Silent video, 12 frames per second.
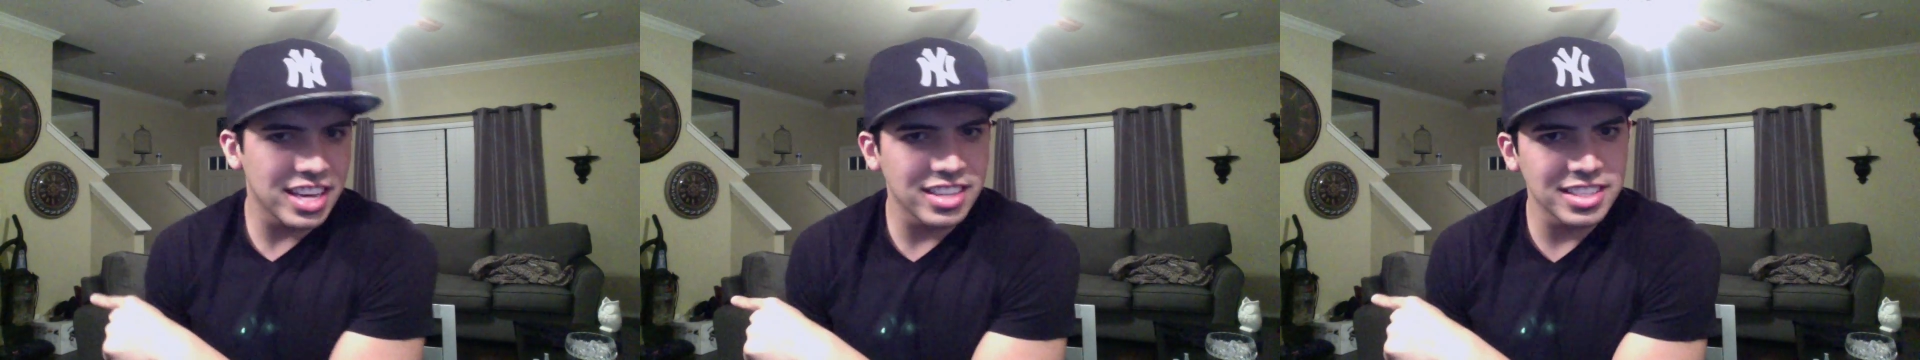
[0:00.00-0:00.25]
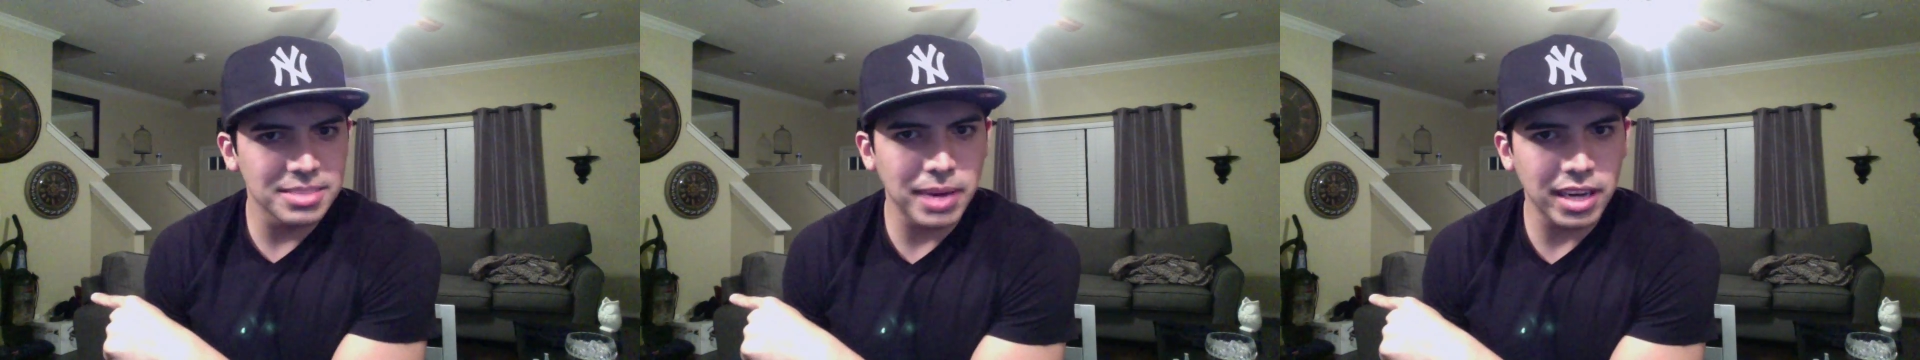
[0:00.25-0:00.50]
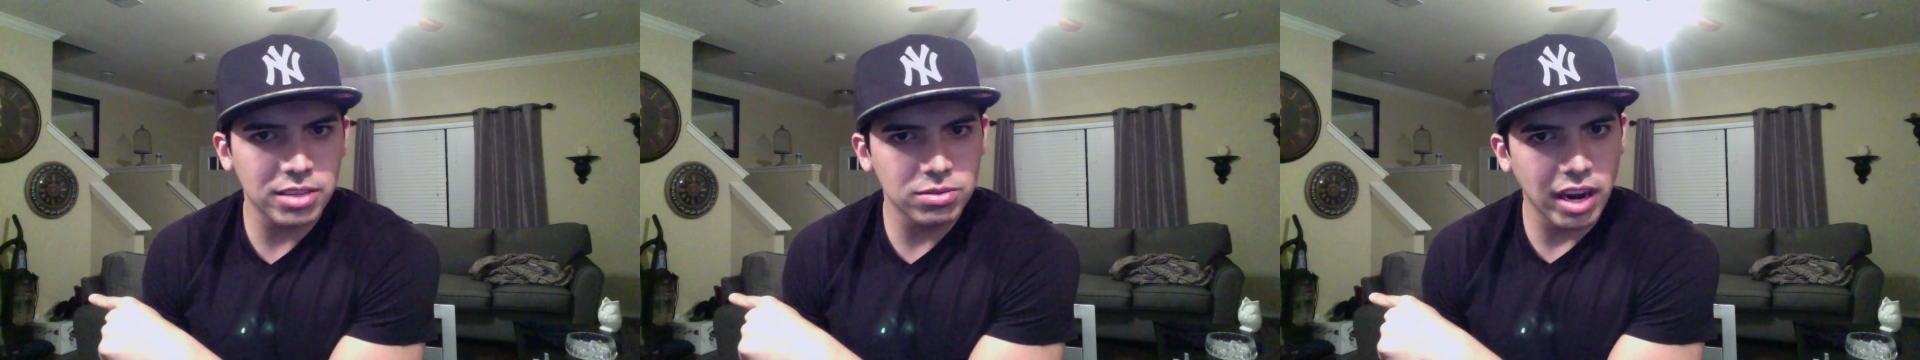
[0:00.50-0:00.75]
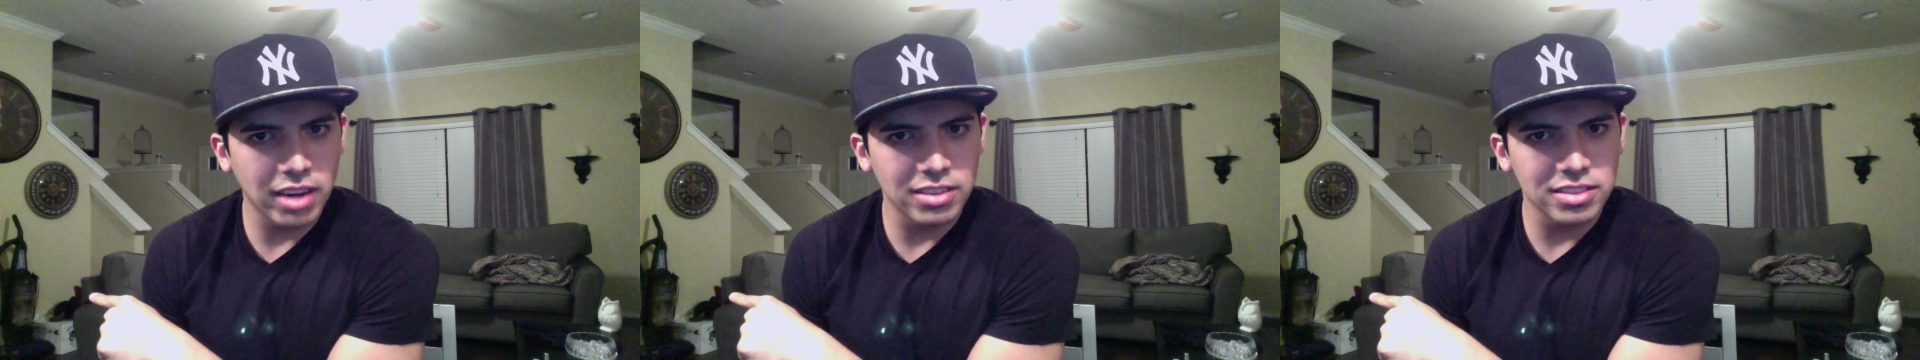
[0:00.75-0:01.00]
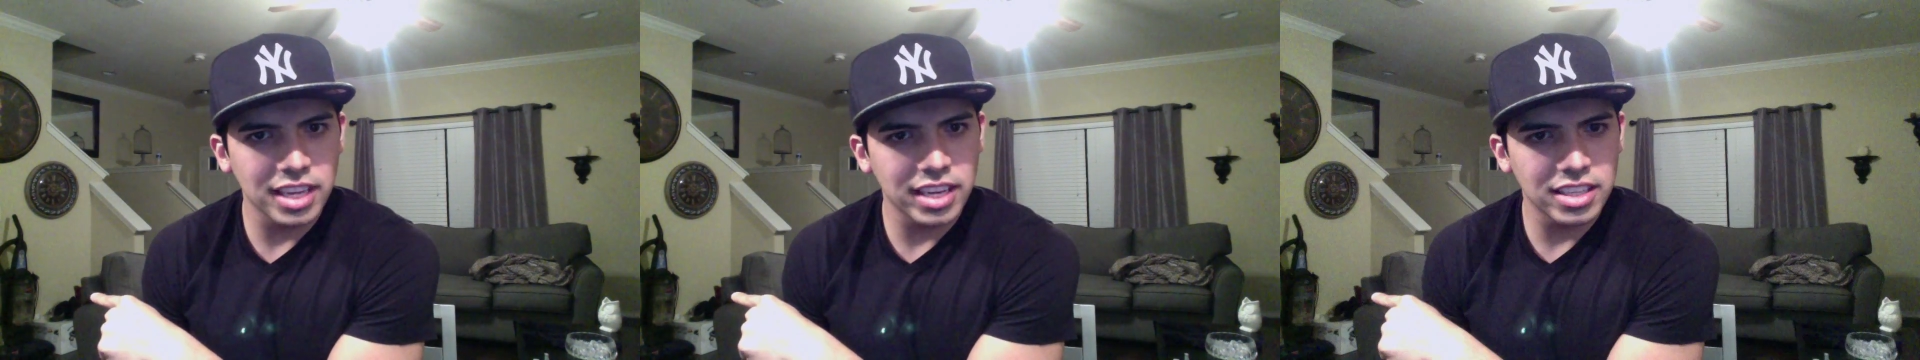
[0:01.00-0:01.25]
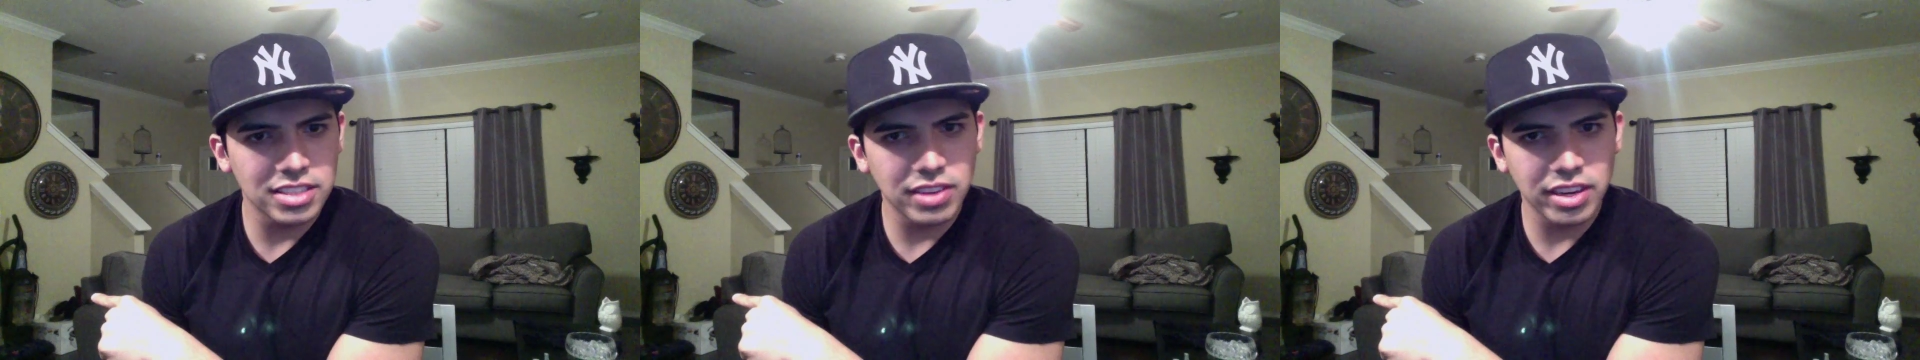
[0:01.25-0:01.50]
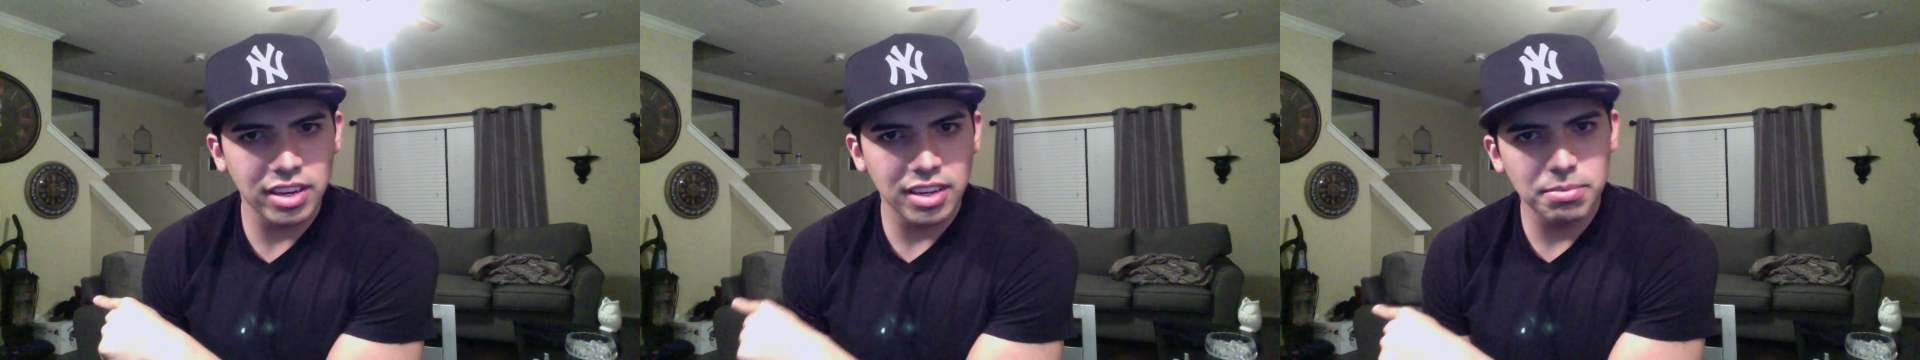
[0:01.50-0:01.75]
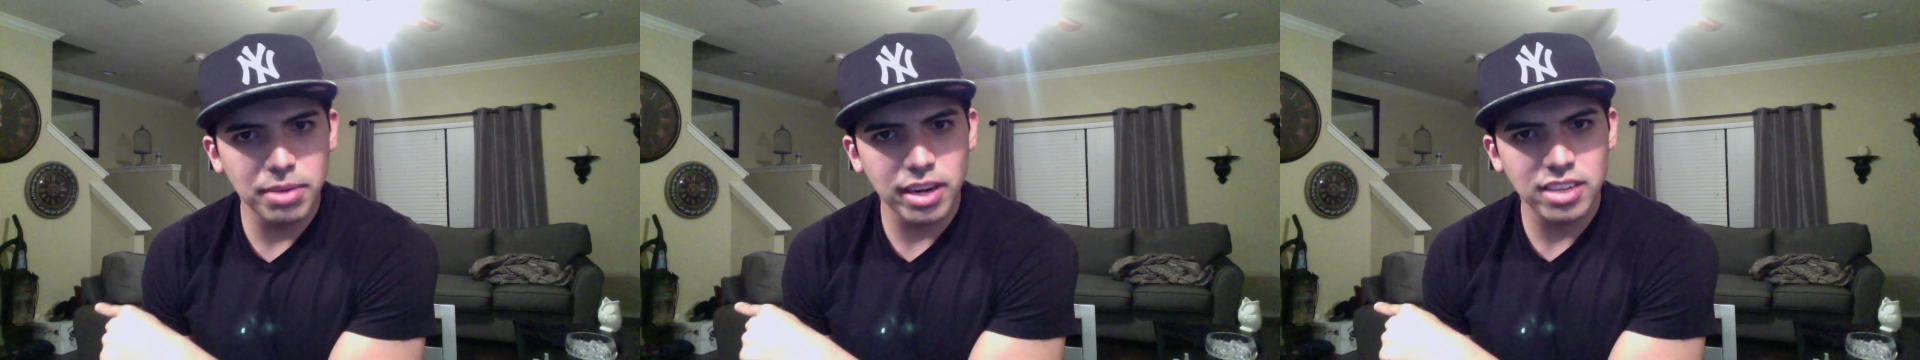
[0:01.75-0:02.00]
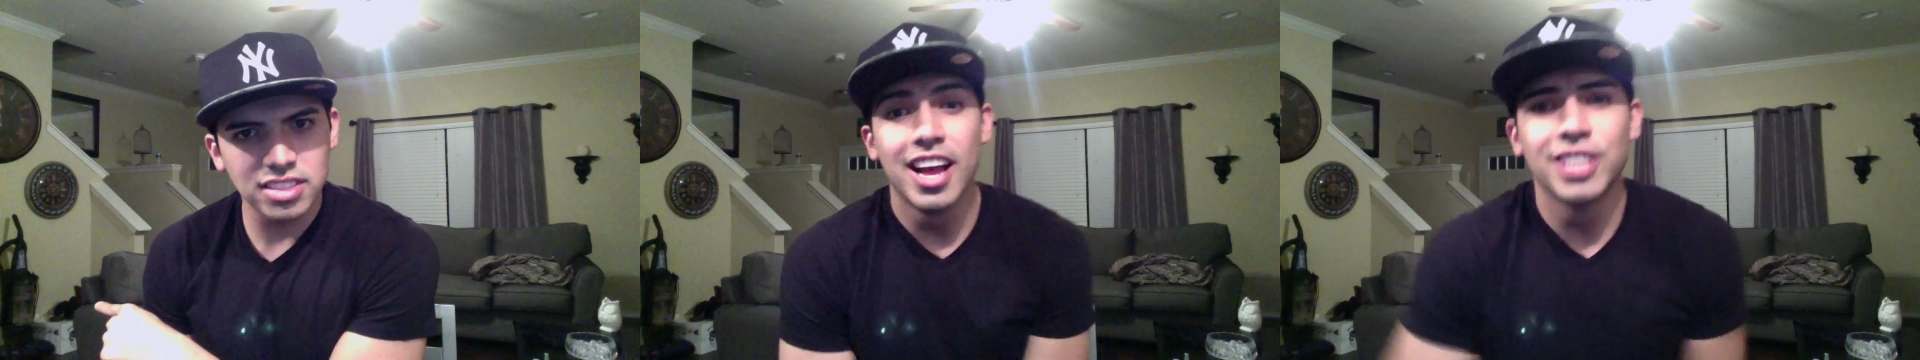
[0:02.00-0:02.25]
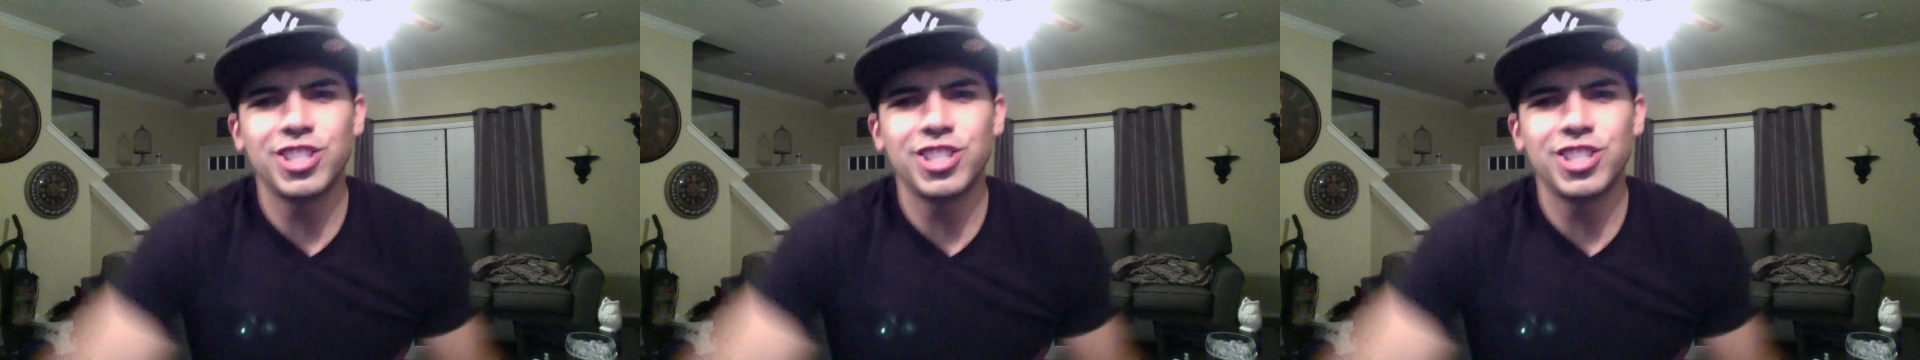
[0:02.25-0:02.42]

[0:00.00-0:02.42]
in the background. That is very embarrassing. So